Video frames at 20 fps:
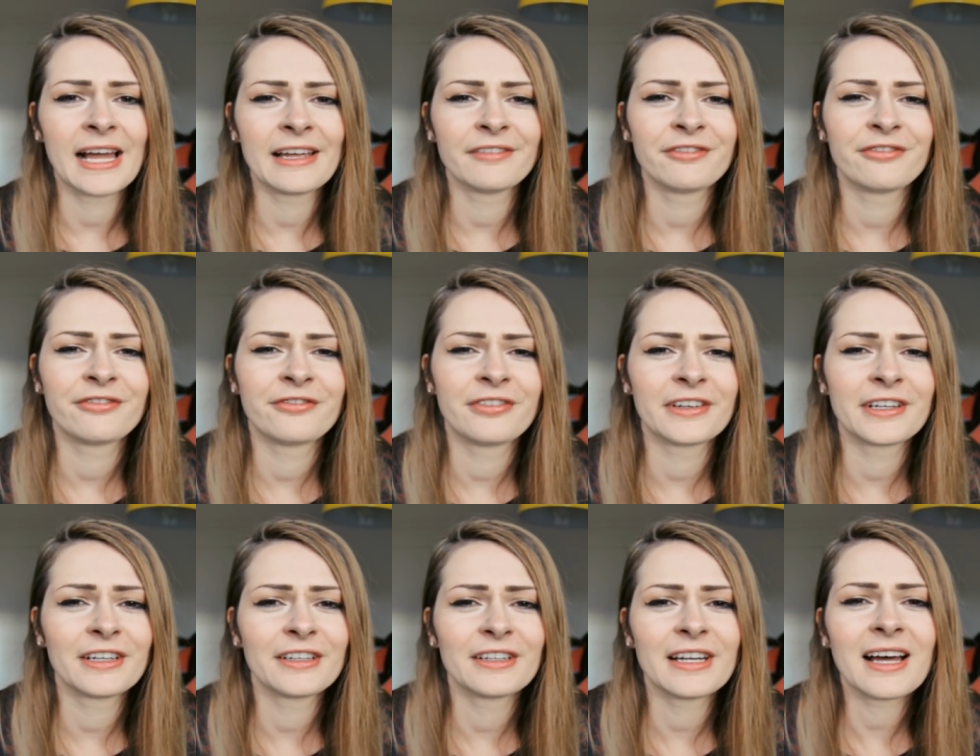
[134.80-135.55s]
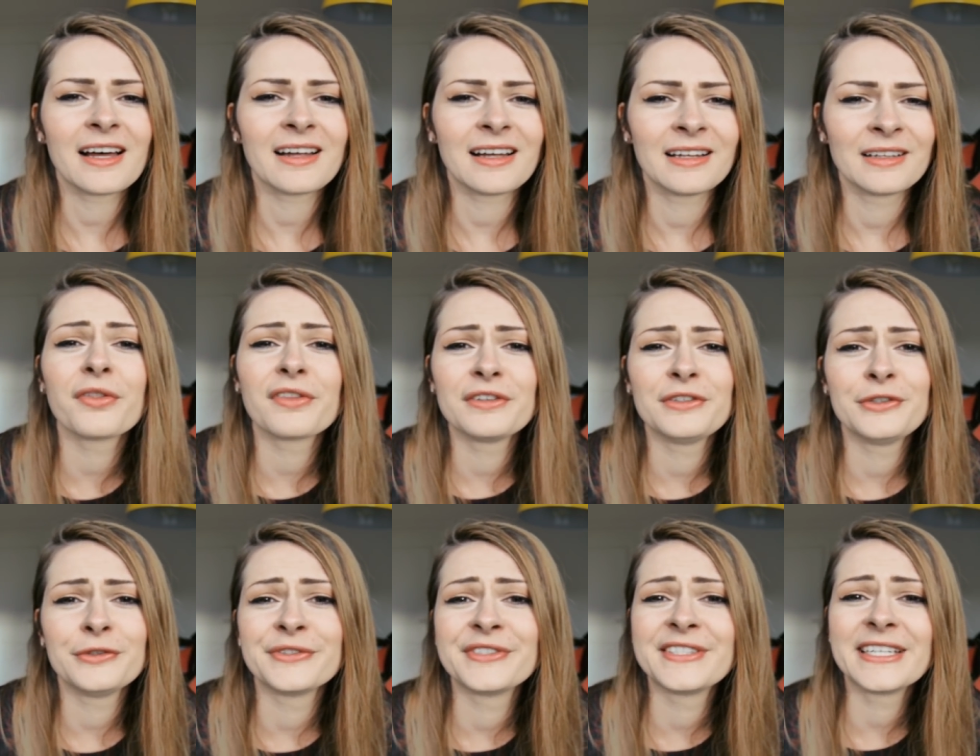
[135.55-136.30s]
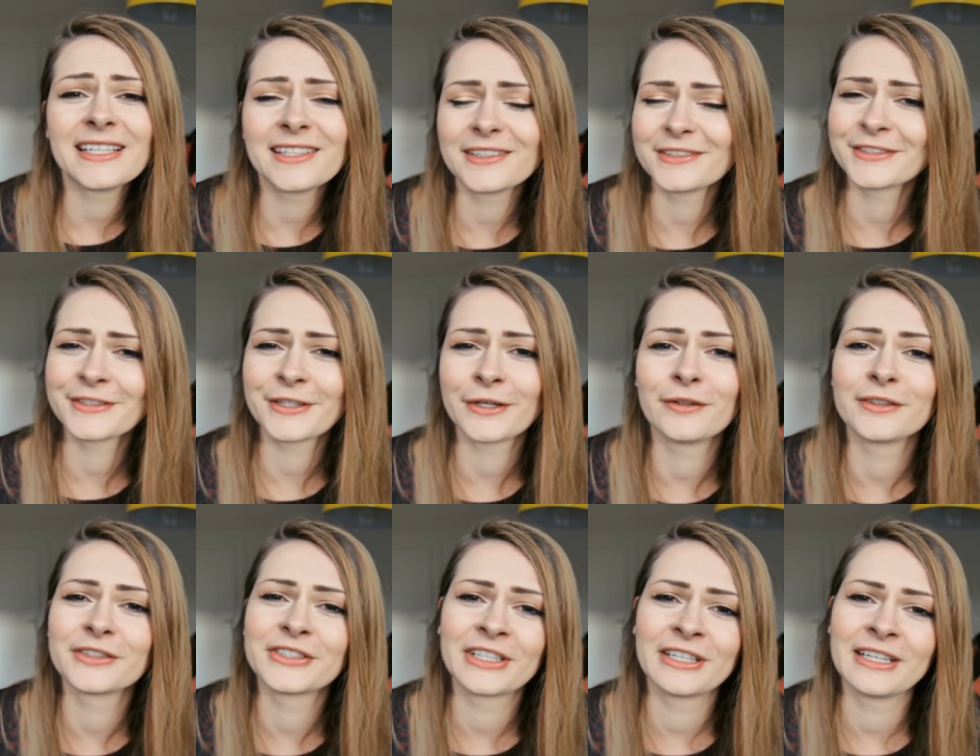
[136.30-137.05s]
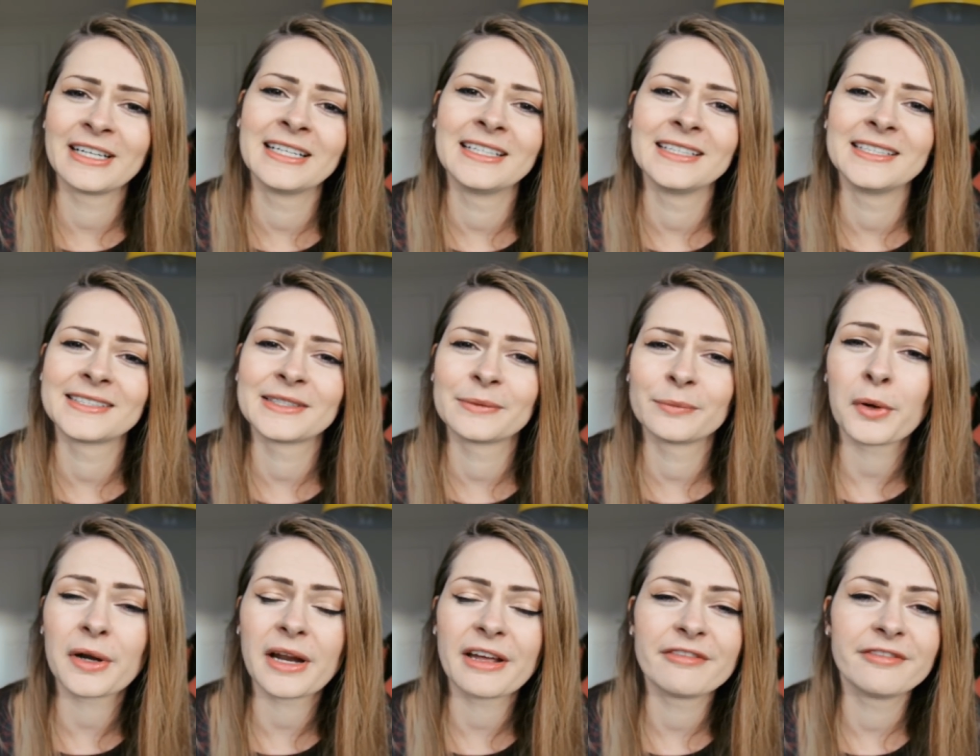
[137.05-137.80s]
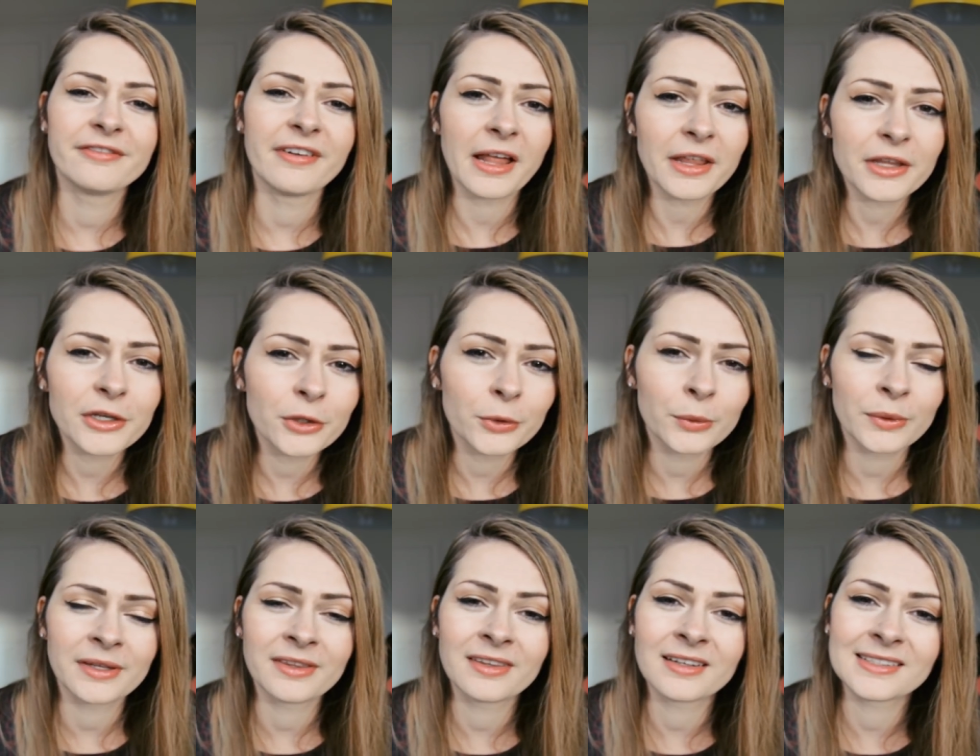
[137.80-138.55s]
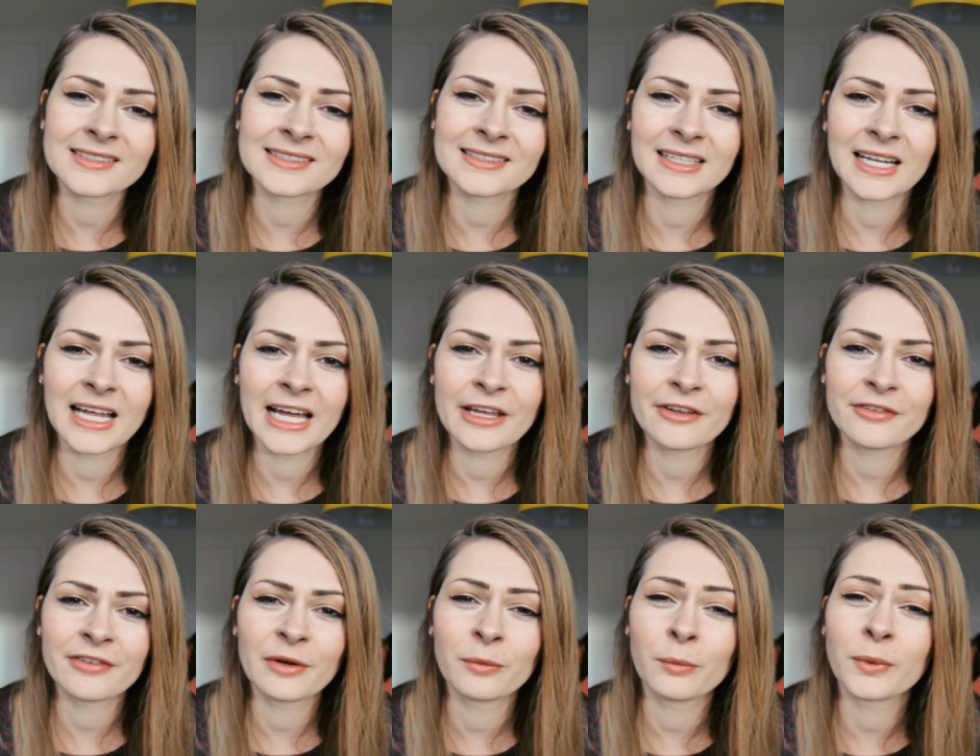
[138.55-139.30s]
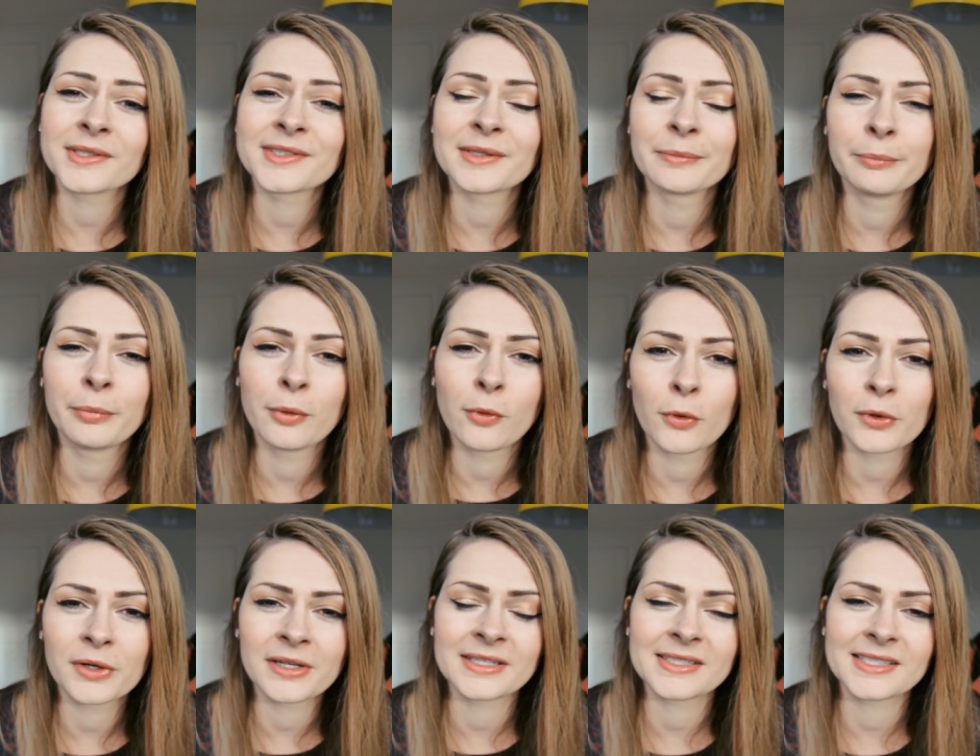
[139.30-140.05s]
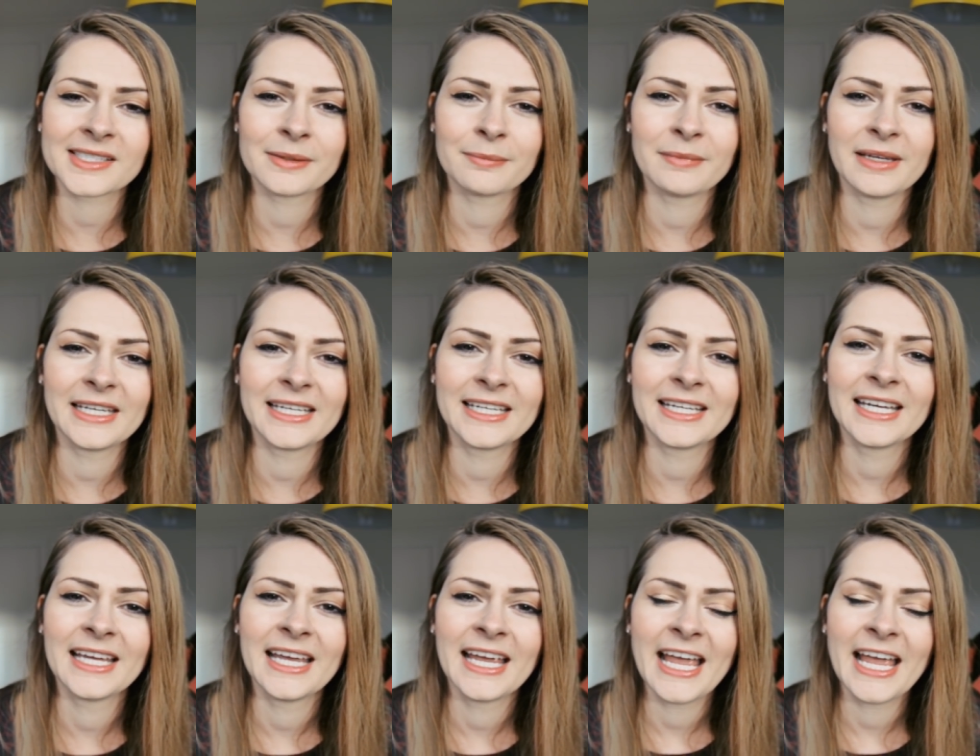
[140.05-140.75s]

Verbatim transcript: I've figured out what the New Zealand culture is and what I value in this life and what's important to me.